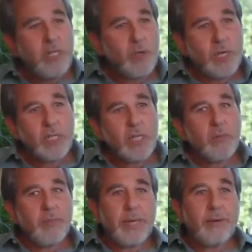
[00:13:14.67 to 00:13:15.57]
What's
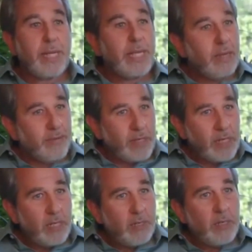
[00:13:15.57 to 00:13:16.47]
interesting about
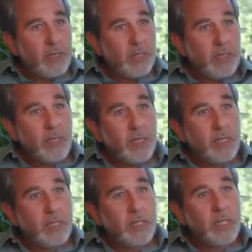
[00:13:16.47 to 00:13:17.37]
EFT
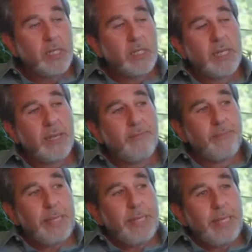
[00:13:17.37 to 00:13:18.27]
is that
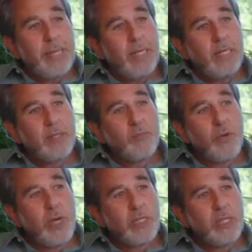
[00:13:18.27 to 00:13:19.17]
it is a
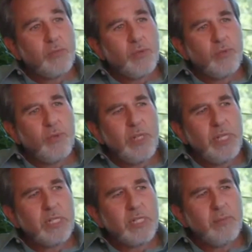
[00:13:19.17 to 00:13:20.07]
process which
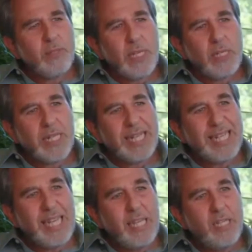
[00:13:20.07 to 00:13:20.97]
really in some sense
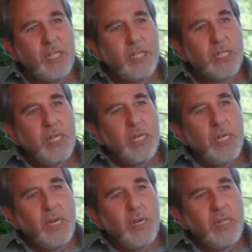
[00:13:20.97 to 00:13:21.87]
engages
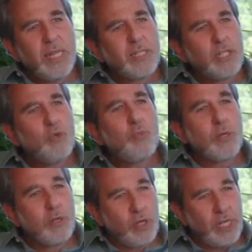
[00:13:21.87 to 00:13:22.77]
like
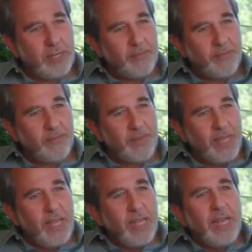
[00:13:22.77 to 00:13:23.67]
super learning.
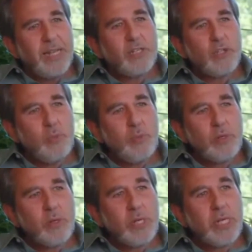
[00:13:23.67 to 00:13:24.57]
And
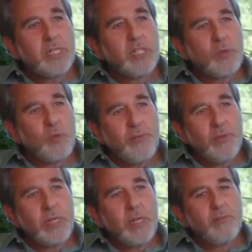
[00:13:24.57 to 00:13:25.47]
super learning is the
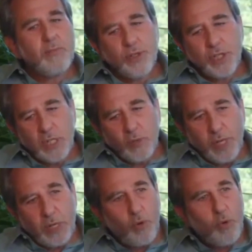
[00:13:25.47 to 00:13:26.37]
equivalent of pushing the
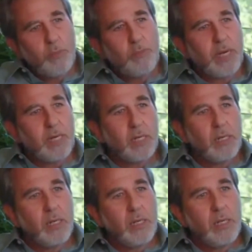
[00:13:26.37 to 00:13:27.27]
record
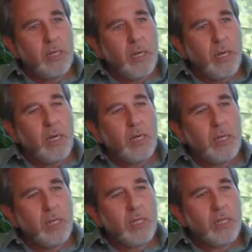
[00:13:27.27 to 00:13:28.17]
button
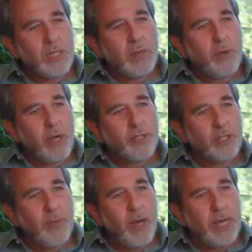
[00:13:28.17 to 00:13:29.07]
on the
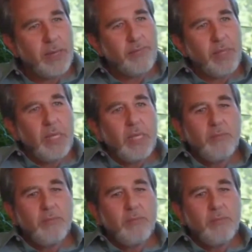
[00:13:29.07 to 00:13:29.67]
subconscious mind.